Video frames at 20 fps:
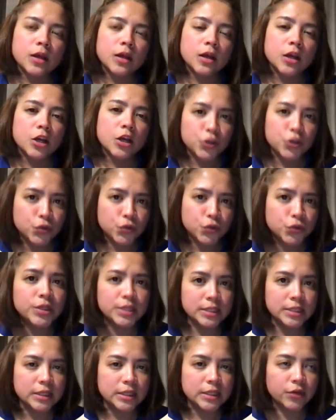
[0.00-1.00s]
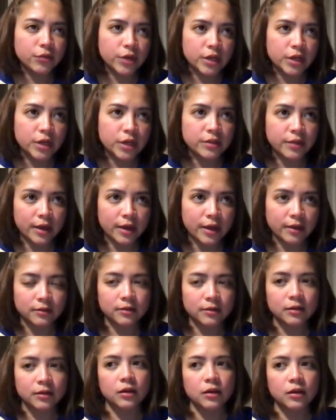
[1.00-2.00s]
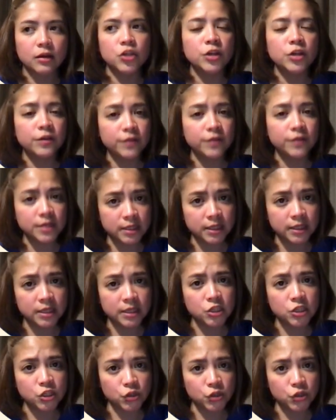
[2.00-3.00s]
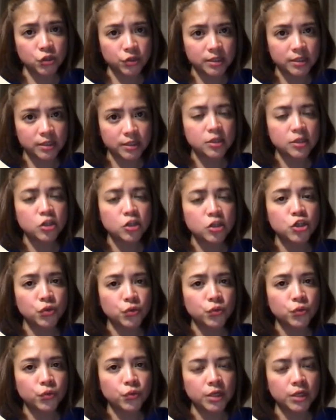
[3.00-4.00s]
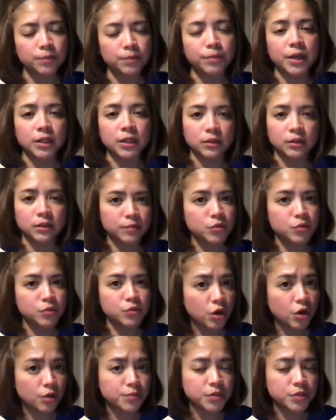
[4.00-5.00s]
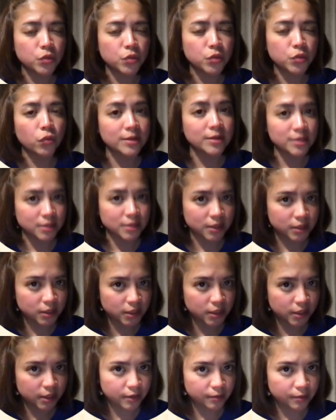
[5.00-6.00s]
you disagree that university students should work part time jobs while studying.